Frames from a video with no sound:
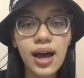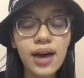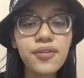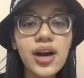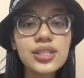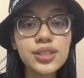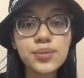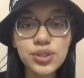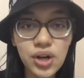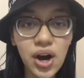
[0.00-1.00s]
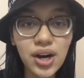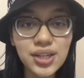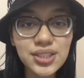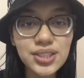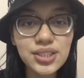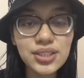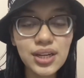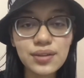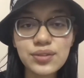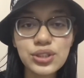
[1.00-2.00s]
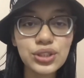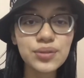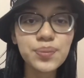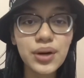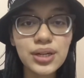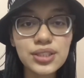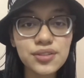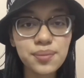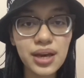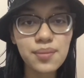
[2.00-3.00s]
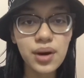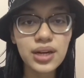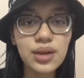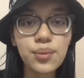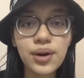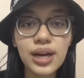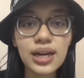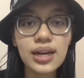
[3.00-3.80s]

I've had some scars of certain parts of my body wherein